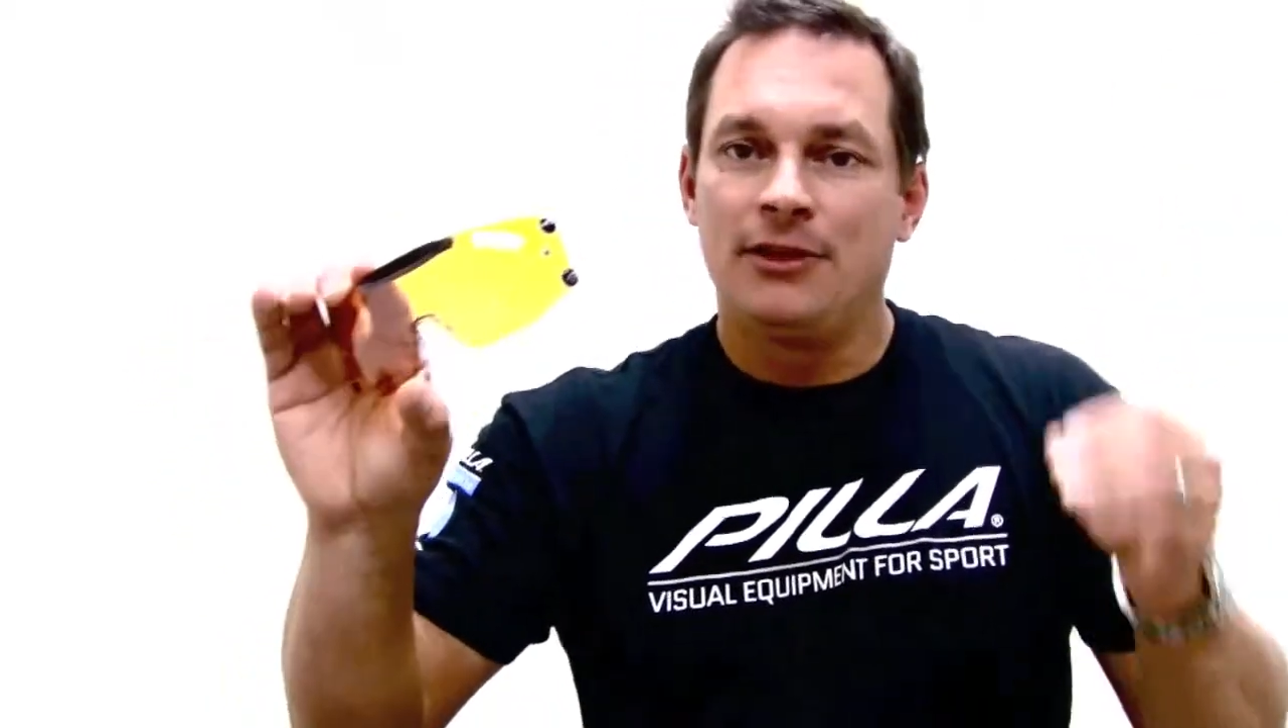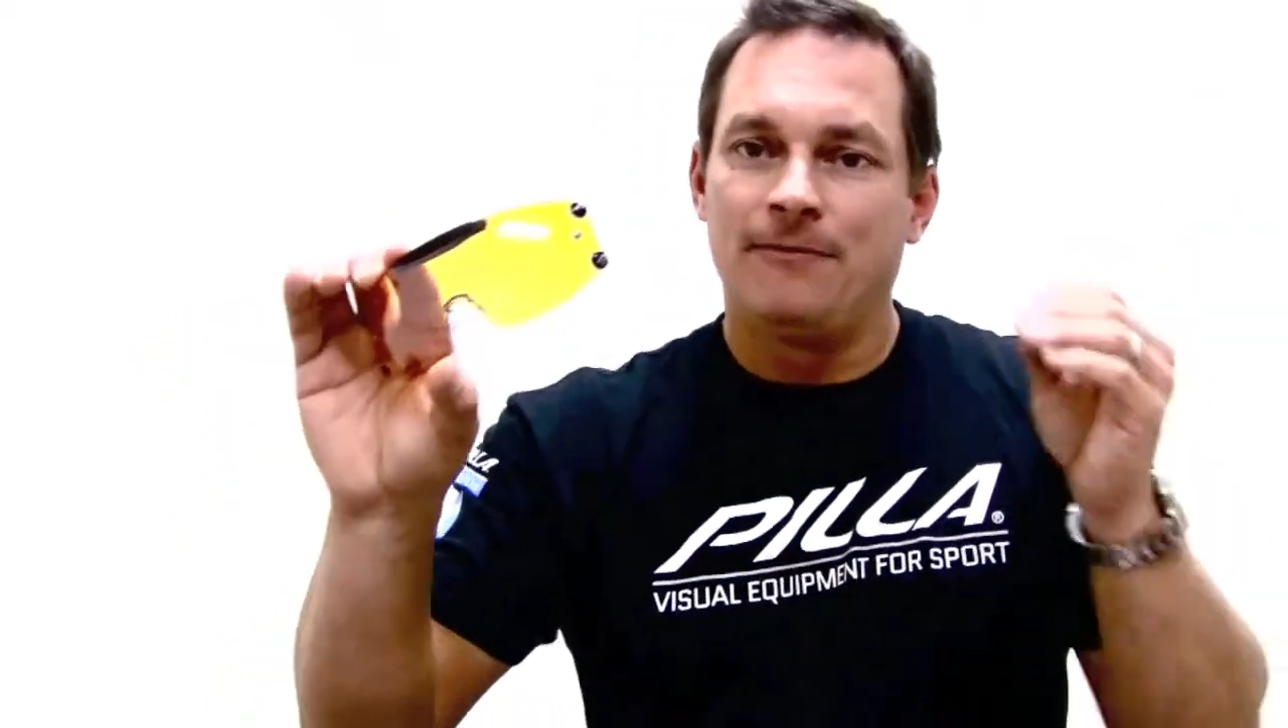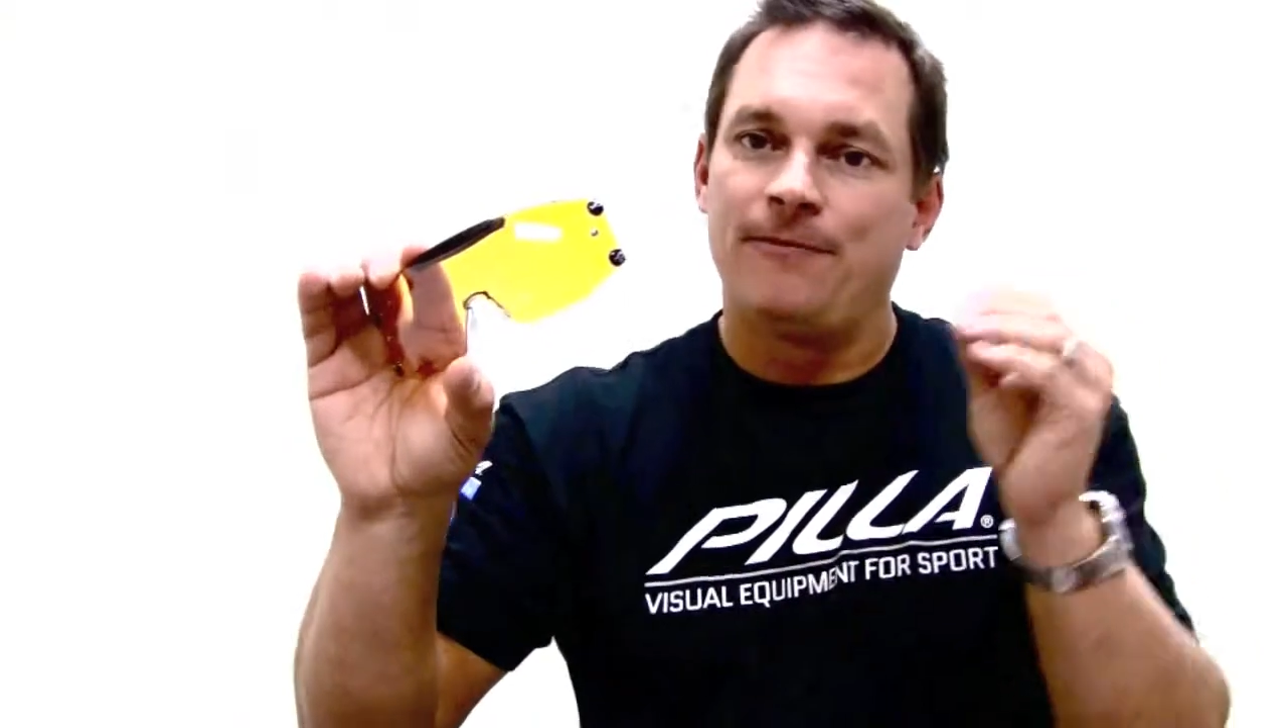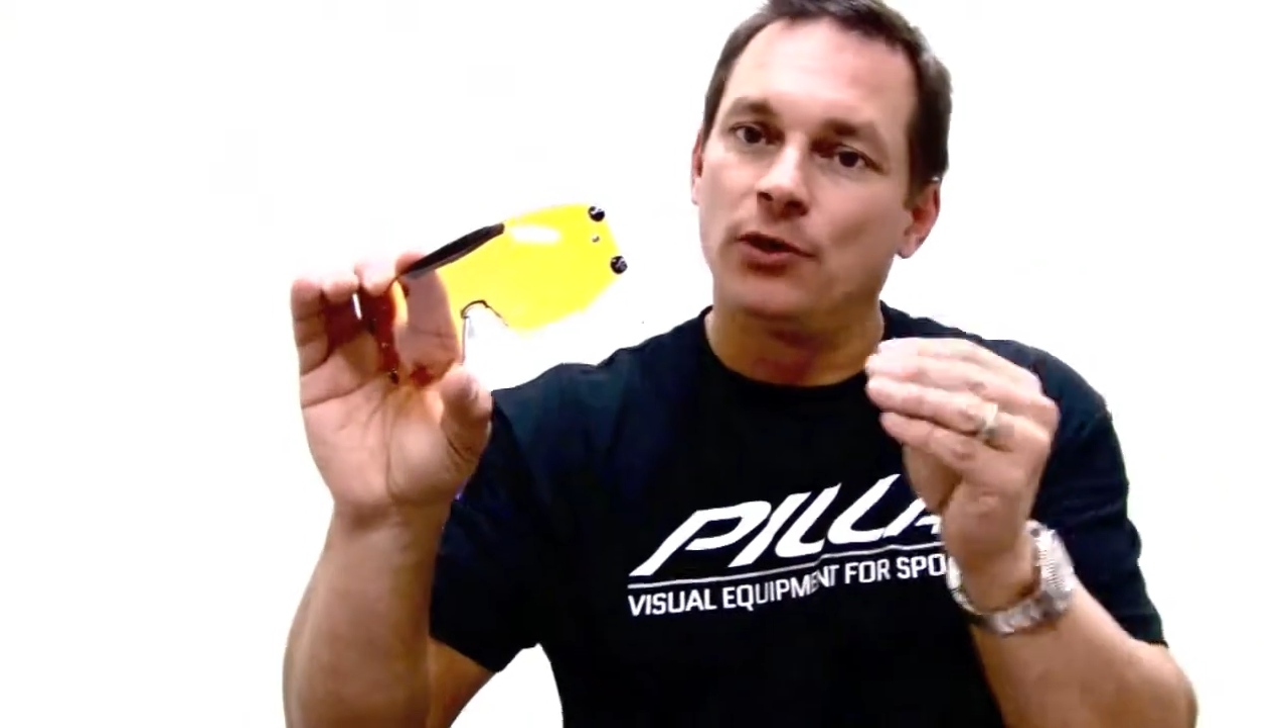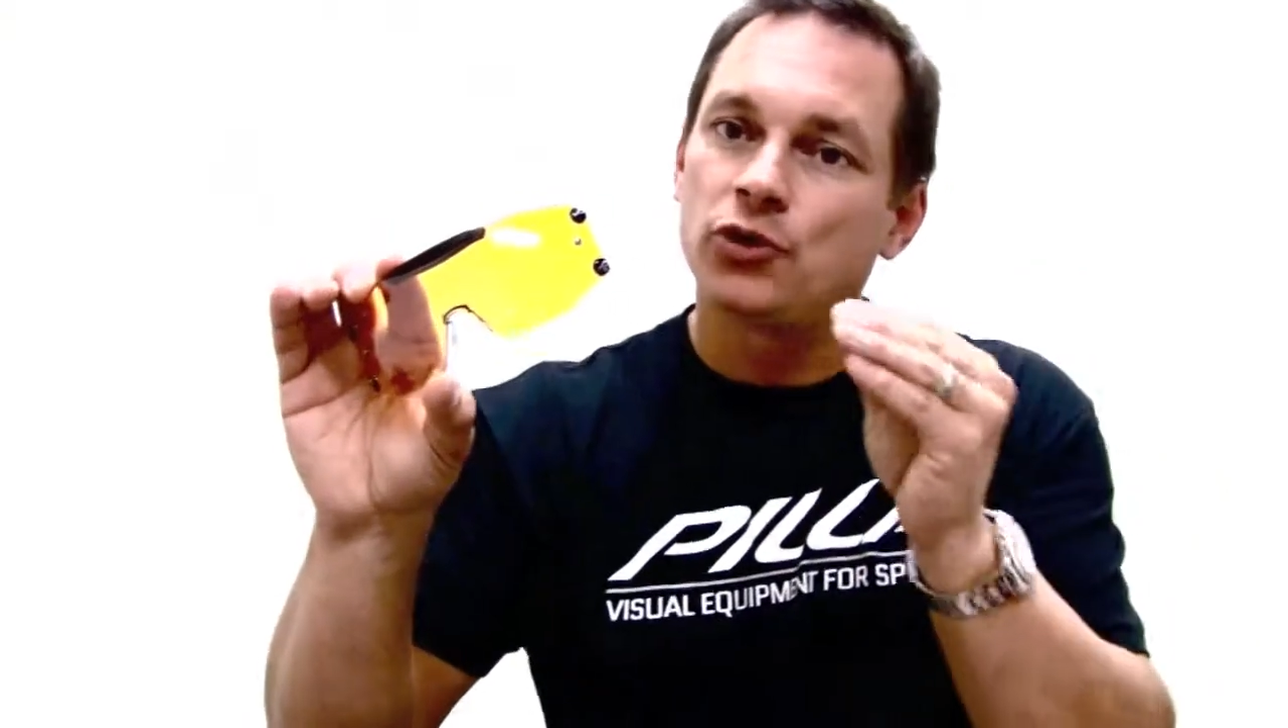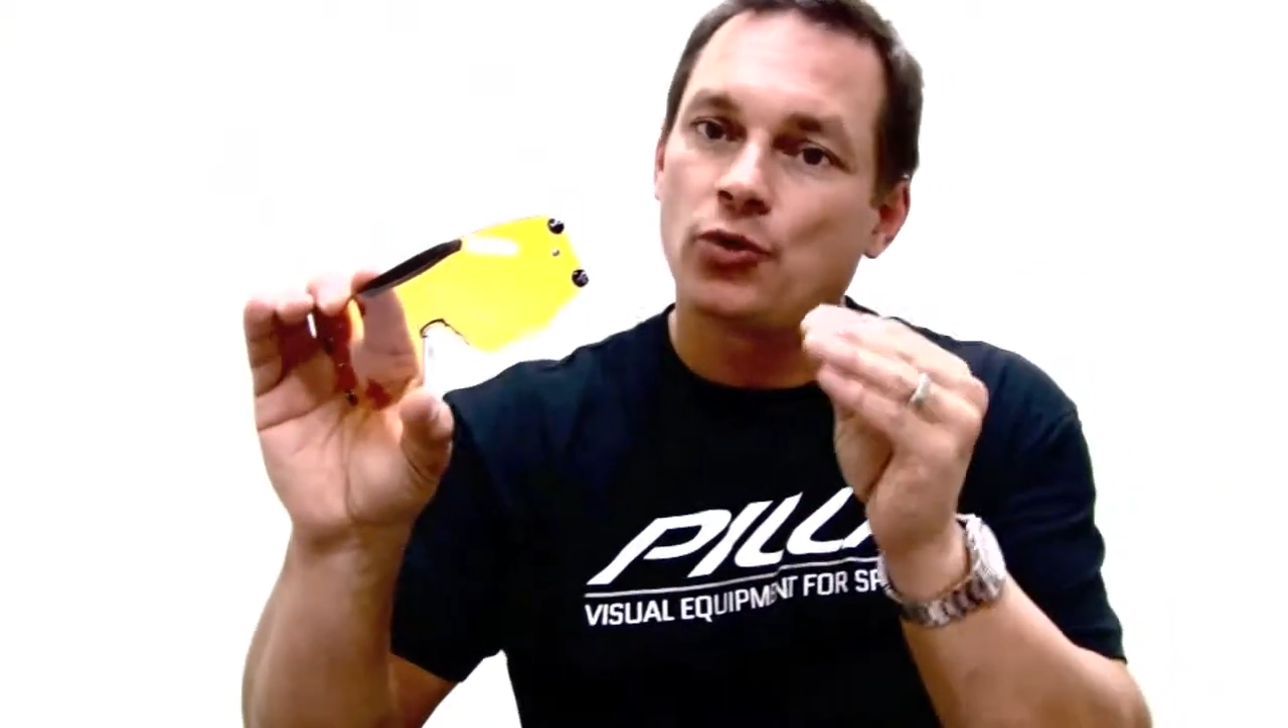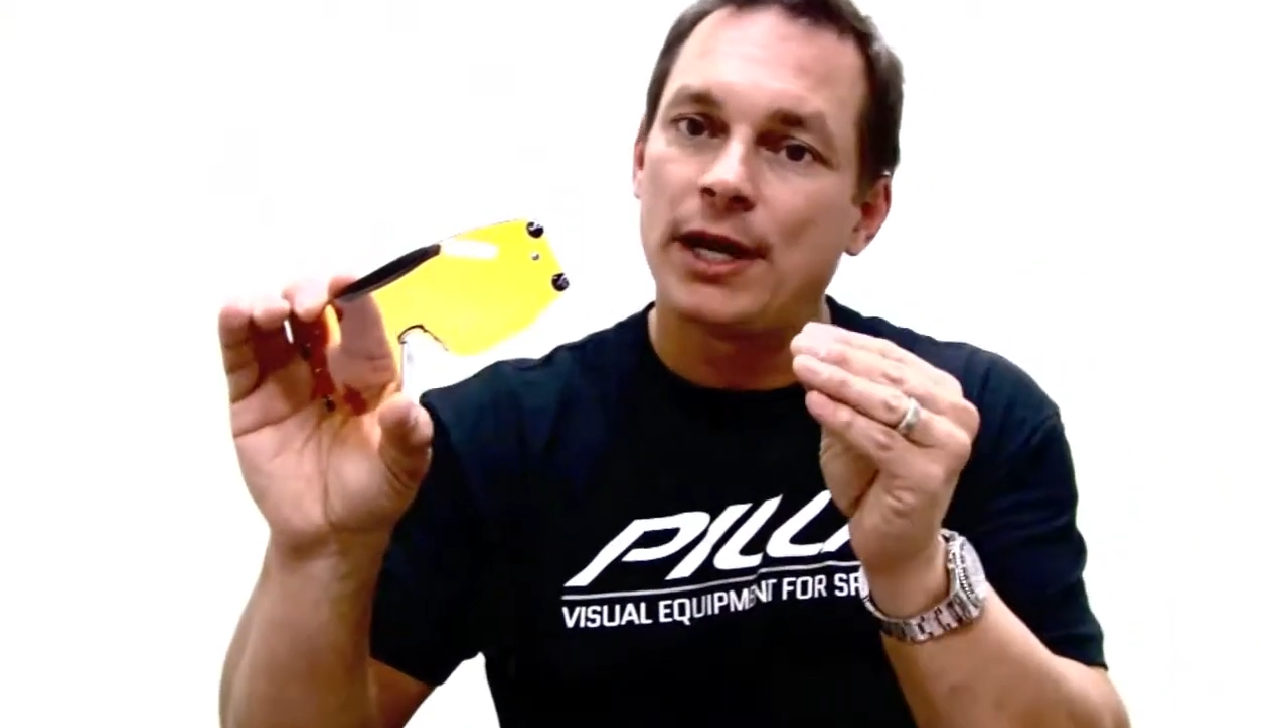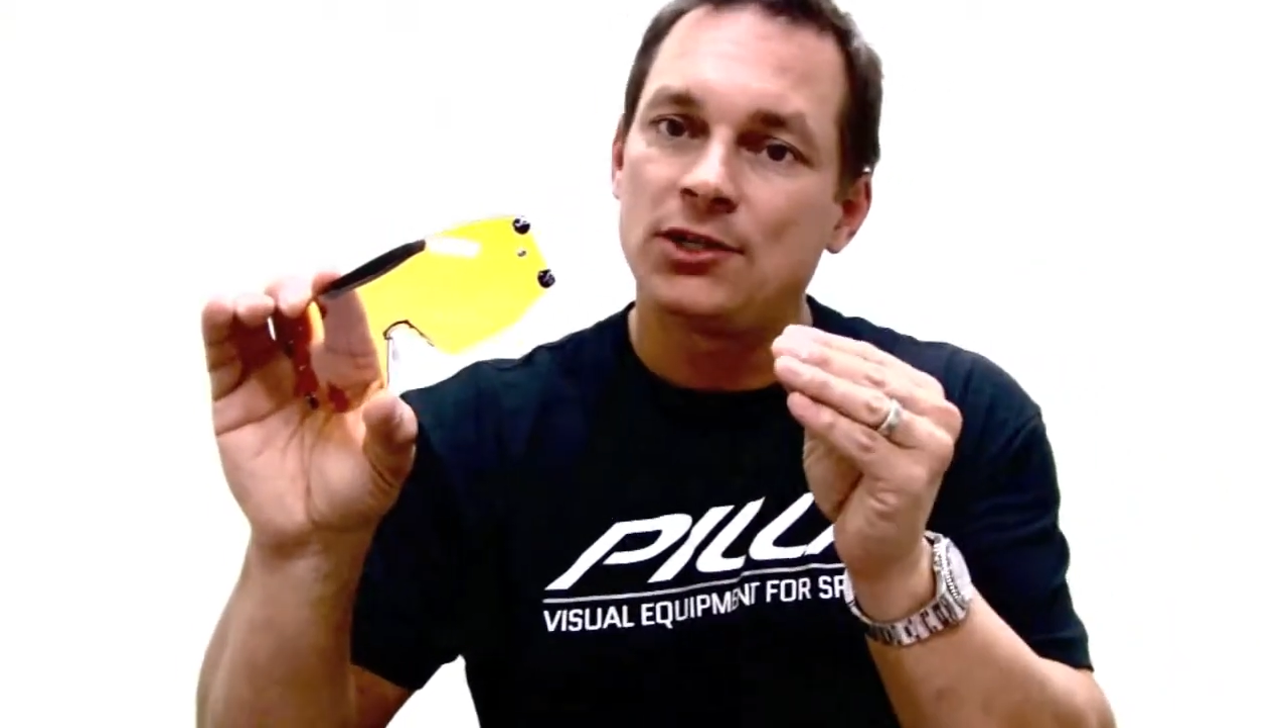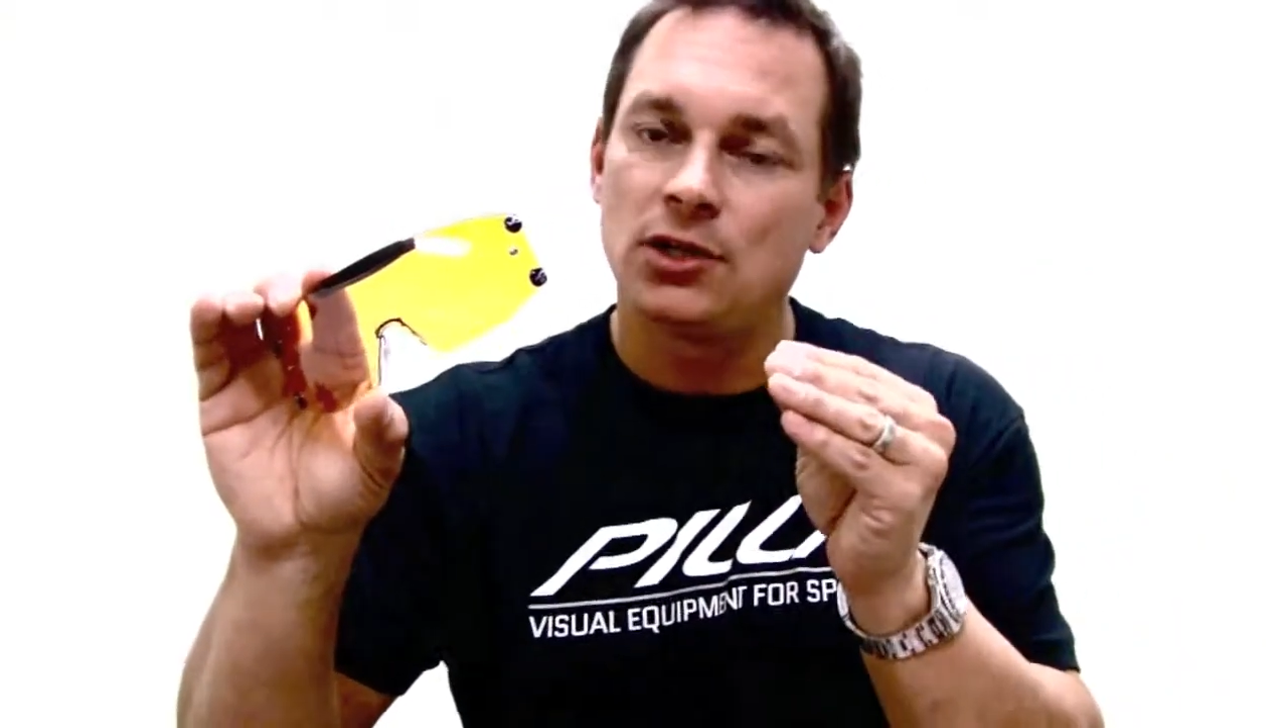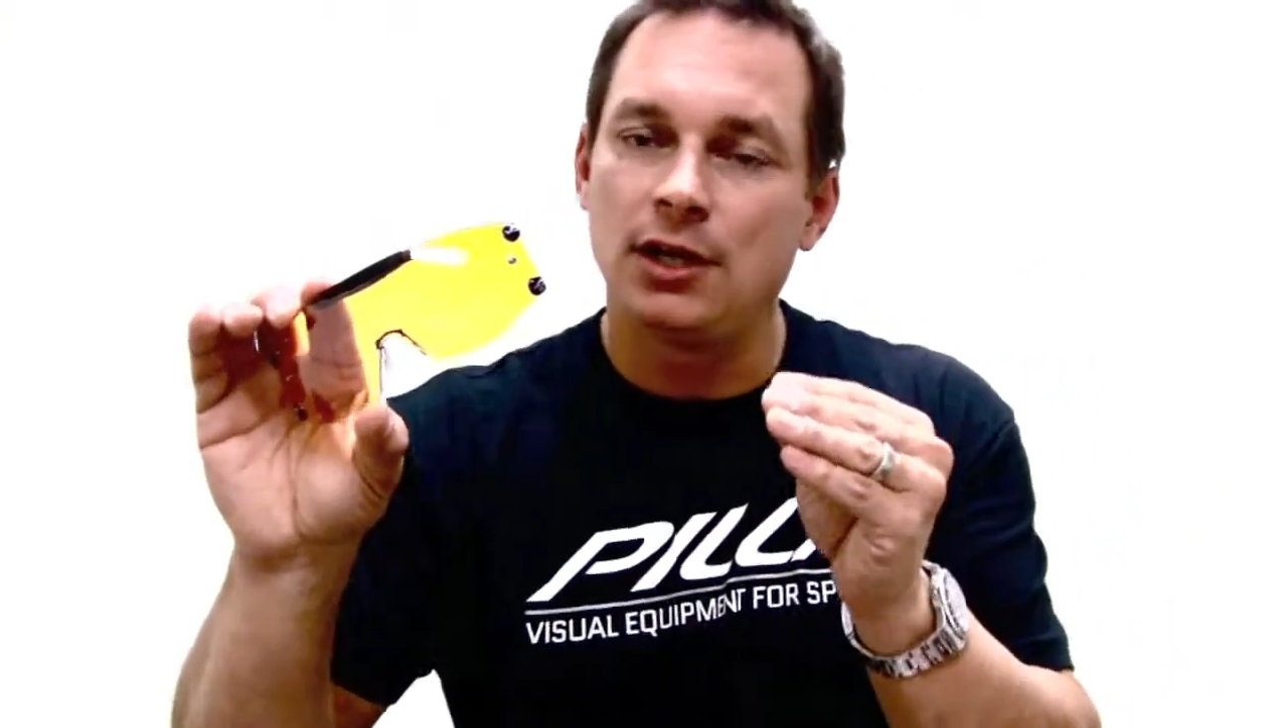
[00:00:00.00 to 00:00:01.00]
The
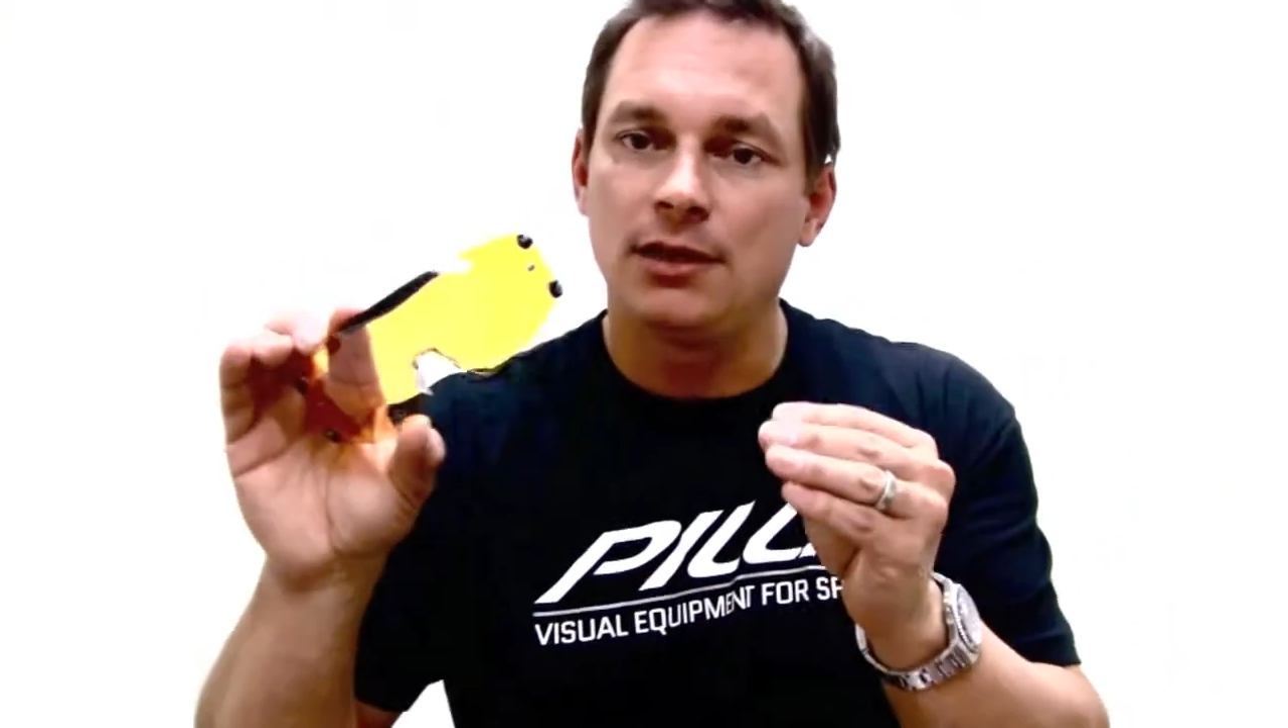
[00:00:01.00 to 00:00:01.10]
filtration